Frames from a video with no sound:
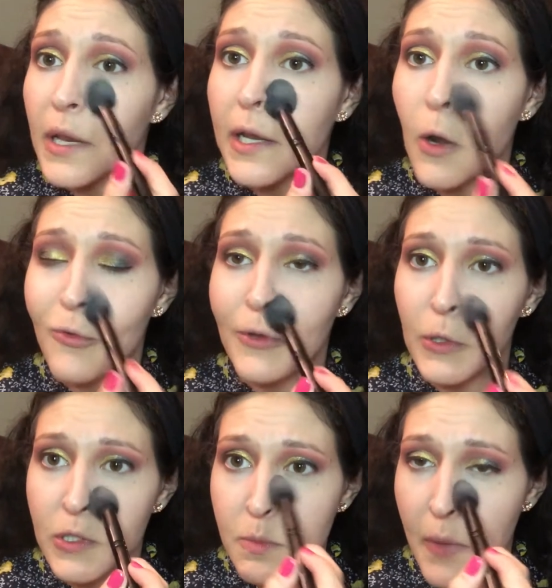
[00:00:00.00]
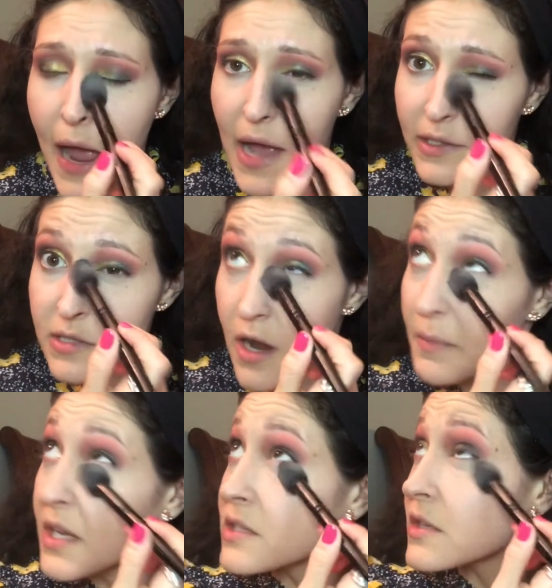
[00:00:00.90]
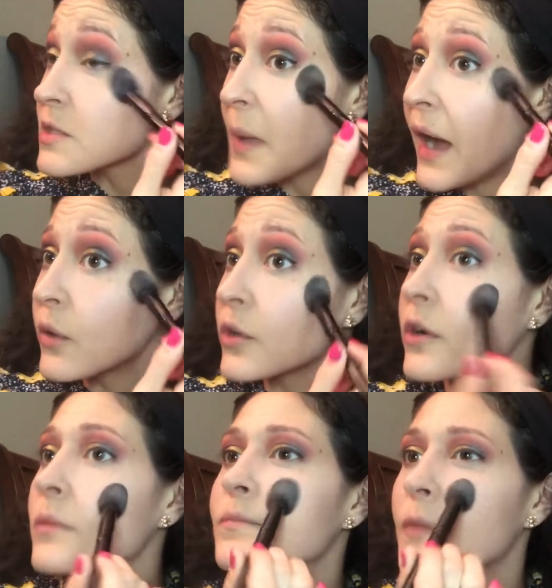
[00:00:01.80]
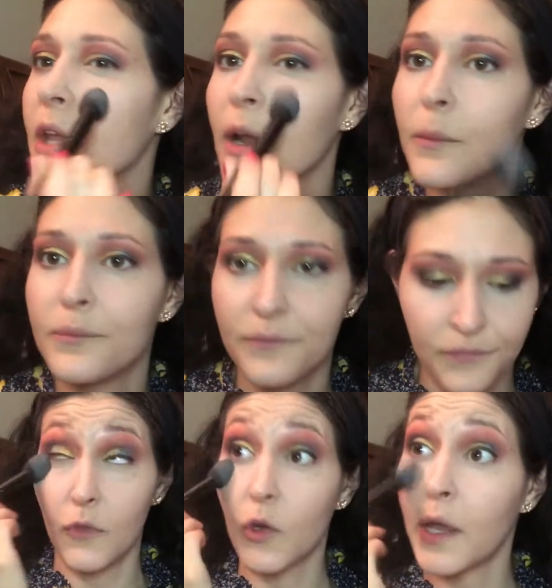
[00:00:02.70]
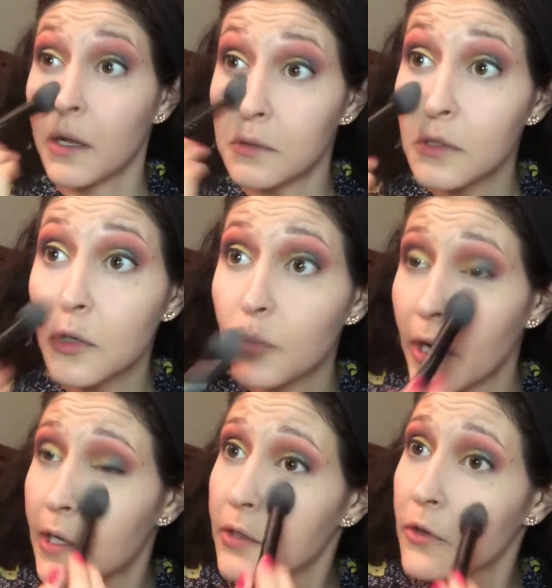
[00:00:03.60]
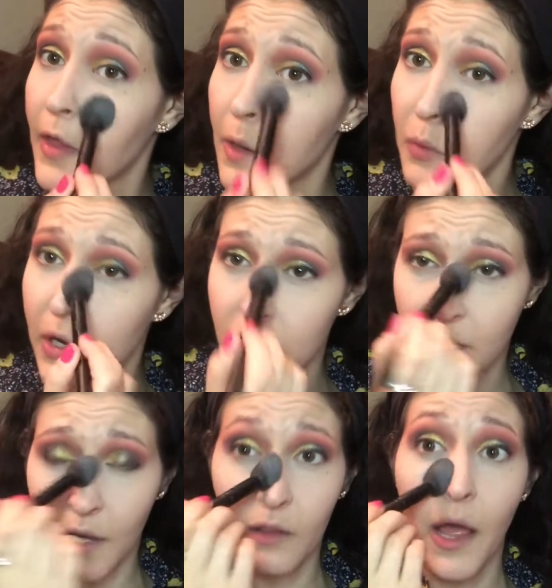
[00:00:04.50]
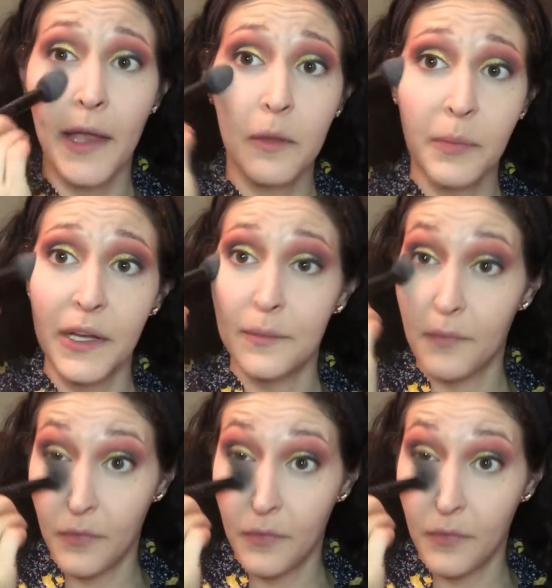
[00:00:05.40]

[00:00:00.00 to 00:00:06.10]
but I know if it looks bad, it's not because of this powder, you know? Looking a little bright under there, brighter than I like, but.